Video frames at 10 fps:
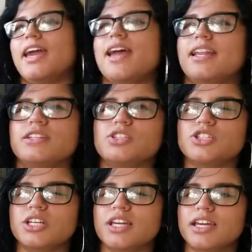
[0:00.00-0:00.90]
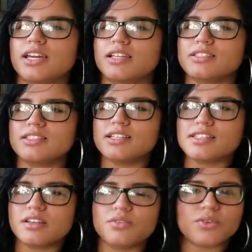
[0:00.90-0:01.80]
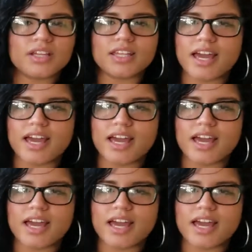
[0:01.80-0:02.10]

and she doesn't really